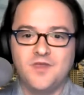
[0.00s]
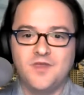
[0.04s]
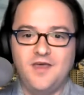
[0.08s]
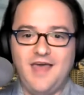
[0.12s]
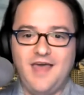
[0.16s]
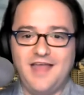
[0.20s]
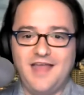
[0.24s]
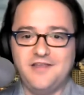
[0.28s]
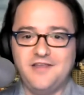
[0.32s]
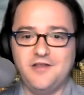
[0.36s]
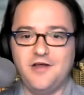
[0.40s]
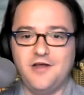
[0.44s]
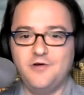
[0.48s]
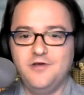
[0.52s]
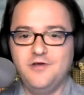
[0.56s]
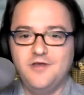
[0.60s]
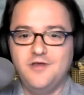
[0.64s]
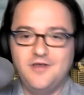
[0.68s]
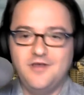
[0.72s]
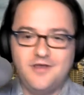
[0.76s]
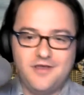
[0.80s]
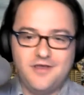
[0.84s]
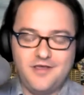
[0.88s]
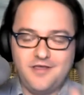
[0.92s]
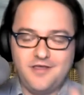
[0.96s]
And, you know,
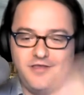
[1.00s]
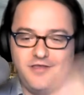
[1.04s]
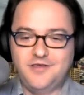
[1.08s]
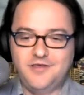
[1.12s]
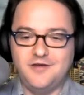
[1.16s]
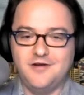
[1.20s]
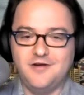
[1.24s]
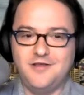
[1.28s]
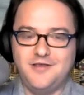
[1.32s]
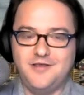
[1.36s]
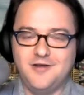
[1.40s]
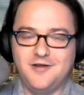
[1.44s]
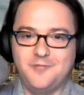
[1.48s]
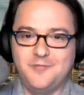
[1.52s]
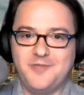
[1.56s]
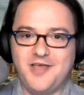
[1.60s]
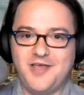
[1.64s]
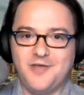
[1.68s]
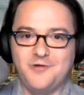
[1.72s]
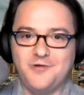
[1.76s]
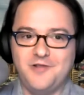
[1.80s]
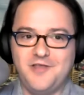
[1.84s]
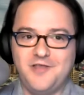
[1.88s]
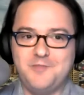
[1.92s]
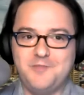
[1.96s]
you're being
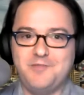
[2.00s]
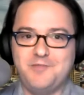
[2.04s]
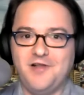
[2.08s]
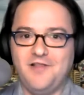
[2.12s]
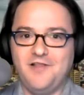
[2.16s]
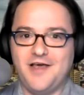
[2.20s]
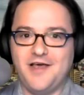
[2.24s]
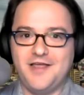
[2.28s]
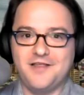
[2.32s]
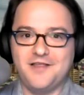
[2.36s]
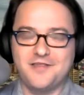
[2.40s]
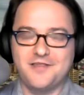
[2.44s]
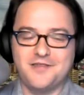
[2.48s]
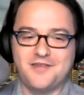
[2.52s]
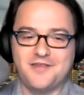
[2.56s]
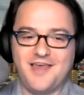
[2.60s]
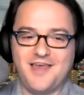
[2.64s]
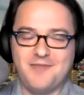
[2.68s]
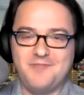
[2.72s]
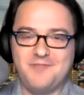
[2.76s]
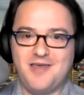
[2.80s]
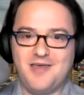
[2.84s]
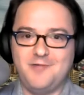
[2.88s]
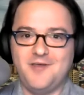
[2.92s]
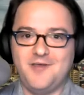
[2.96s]
really polite and
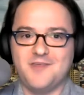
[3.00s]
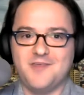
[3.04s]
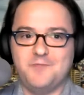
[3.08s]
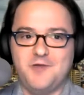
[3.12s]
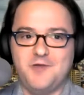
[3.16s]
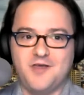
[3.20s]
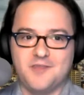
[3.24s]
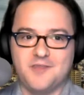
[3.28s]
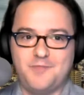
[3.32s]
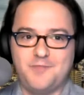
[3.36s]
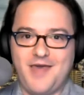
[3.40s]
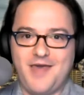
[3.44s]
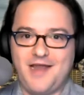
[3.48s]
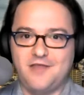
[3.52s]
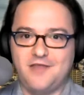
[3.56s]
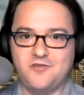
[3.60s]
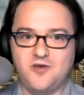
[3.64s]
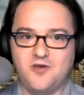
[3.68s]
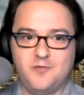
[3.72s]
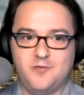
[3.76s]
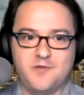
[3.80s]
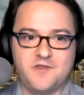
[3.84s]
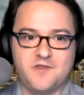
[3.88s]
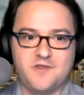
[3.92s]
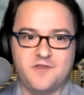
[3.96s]
saying maybe it's because
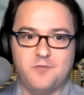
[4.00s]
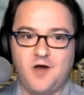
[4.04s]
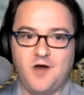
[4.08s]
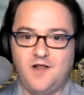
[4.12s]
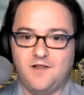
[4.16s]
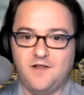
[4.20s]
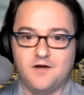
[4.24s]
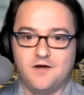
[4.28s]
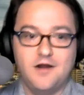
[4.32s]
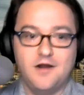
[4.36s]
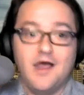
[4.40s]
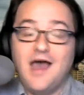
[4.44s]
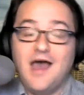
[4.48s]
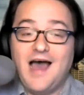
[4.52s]
Manitoba is smaller.